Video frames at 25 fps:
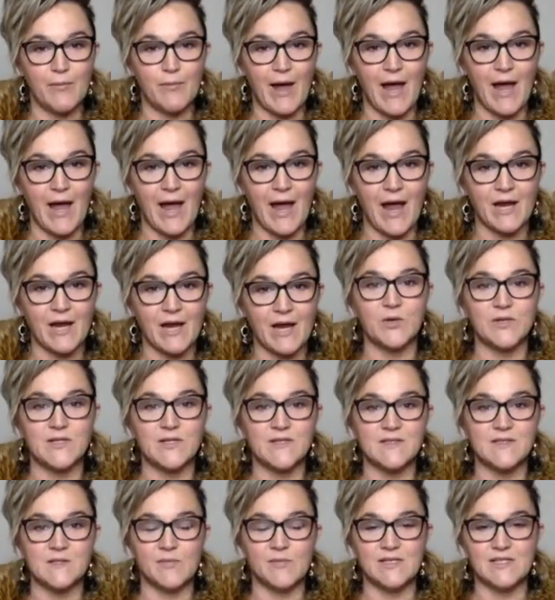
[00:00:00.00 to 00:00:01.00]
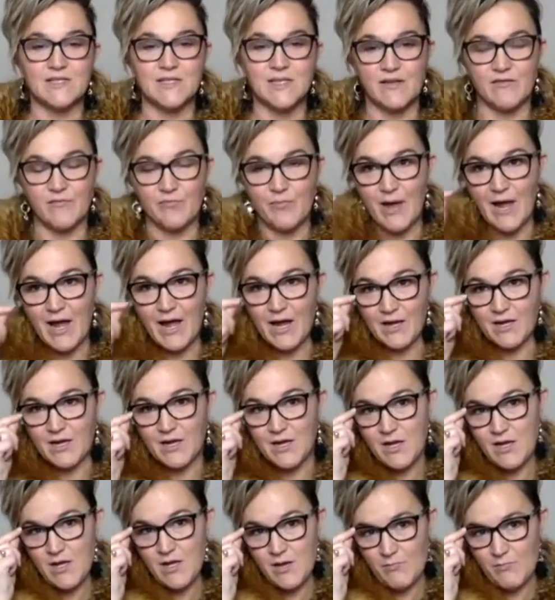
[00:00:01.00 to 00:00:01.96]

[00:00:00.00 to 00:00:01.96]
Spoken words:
back. Now, what does it mean to give back?